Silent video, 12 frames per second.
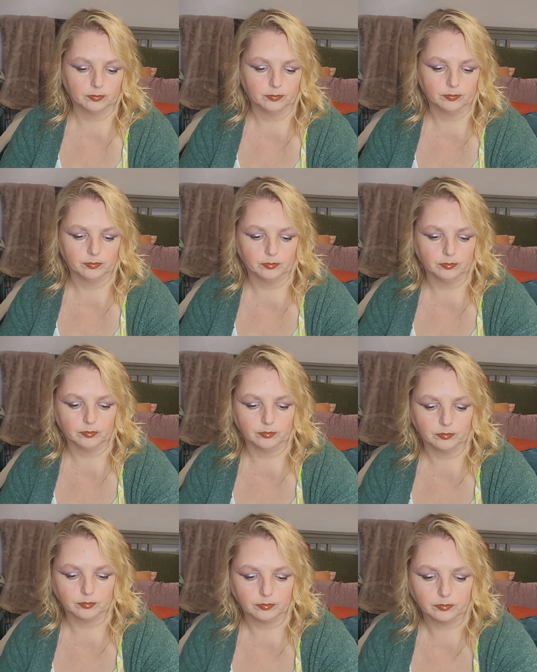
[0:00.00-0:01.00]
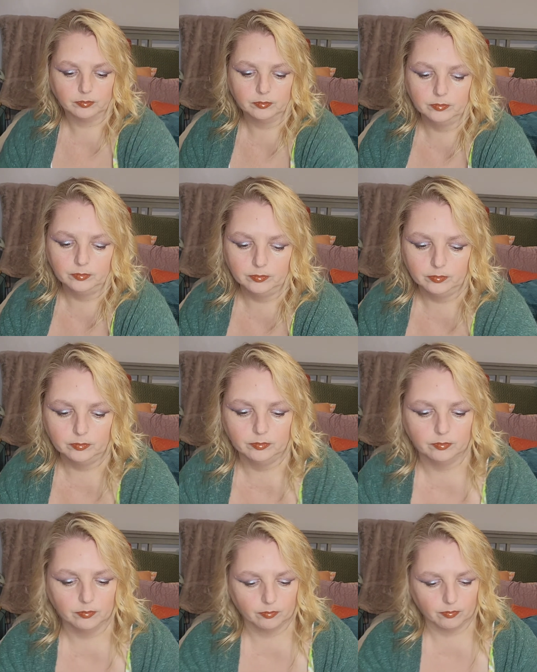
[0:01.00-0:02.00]

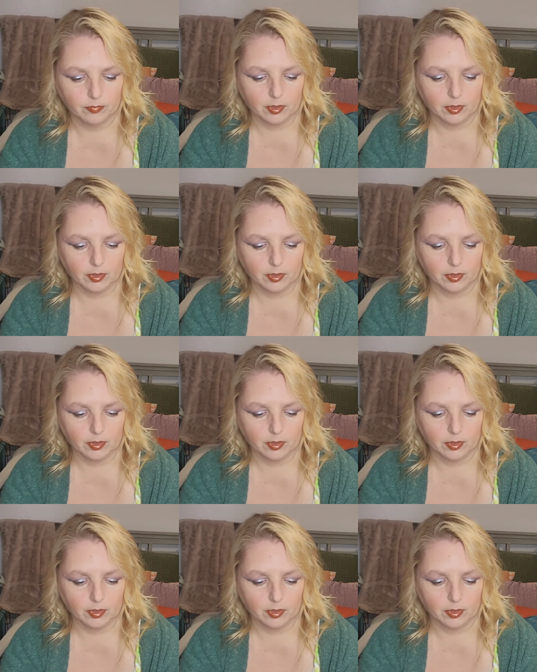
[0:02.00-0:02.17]
Nobody speaks.